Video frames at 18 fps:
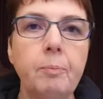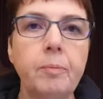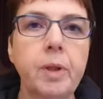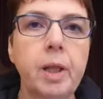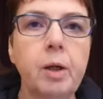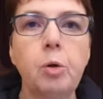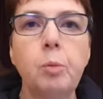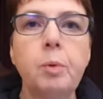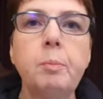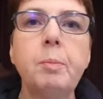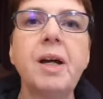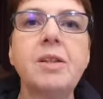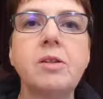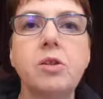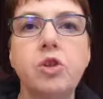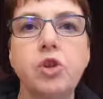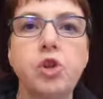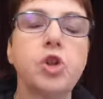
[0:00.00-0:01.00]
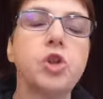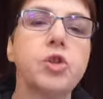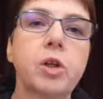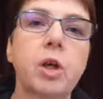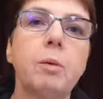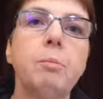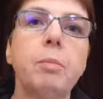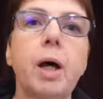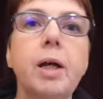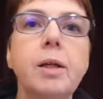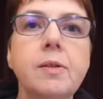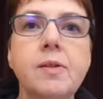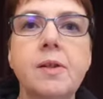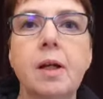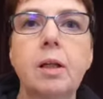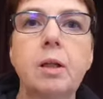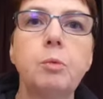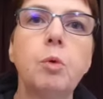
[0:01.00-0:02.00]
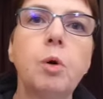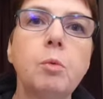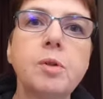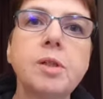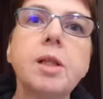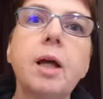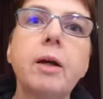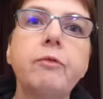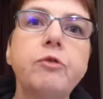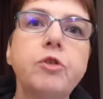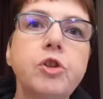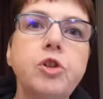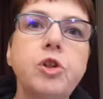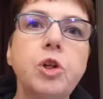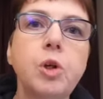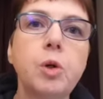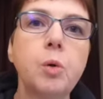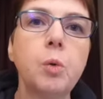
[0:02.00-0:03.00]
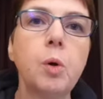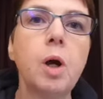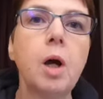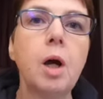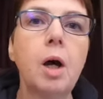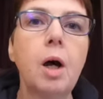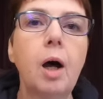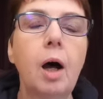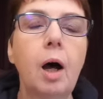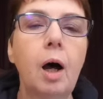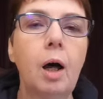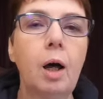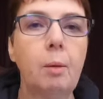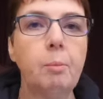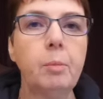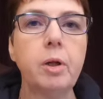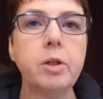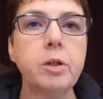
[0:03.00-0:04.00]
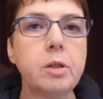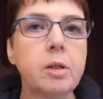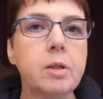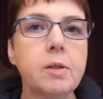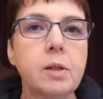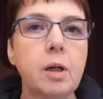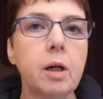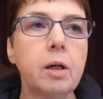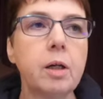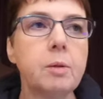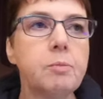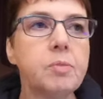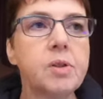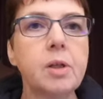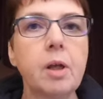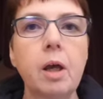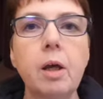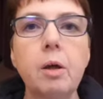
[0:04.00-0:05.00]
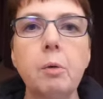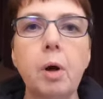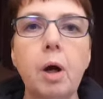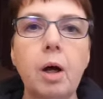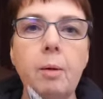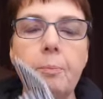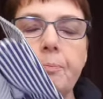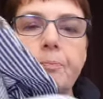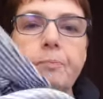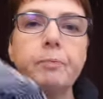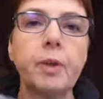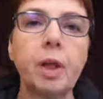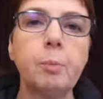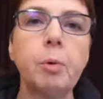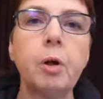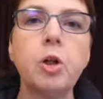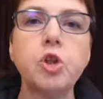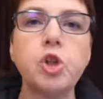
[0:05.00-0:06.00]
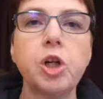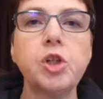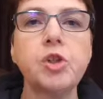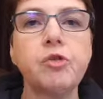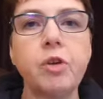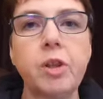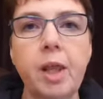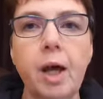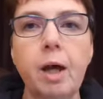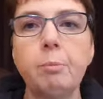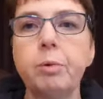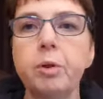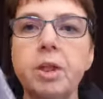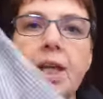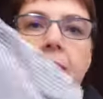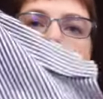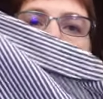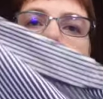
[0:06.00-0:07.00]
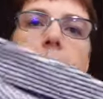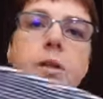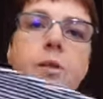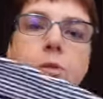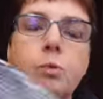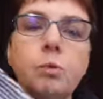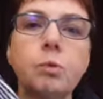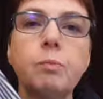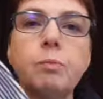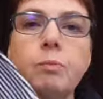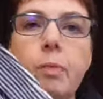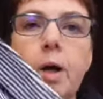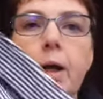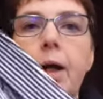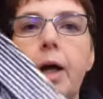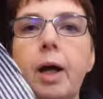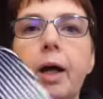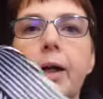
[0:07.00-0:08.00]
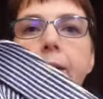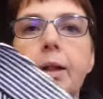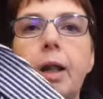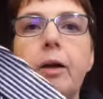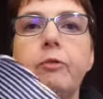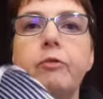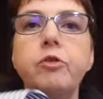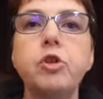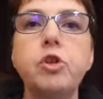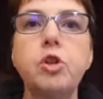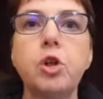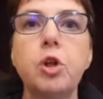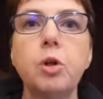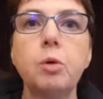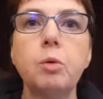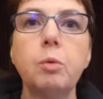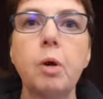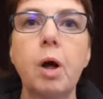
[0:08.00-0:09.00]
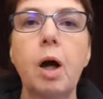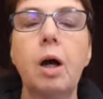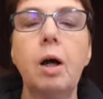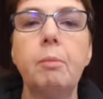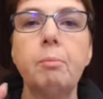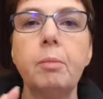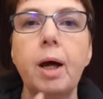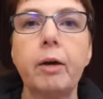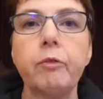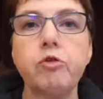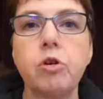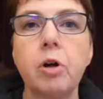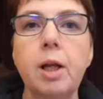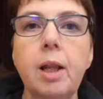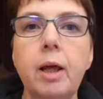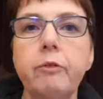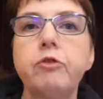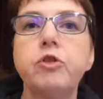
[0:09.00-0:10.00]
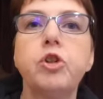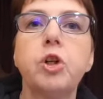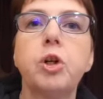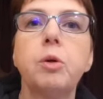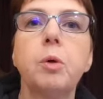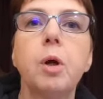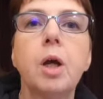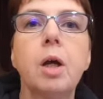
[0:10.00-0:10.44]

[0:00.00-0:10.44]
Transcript: it would be better to just come back and tell you what was left to do another time. So I apologise for that, but yes, that's all I had left to do after I left you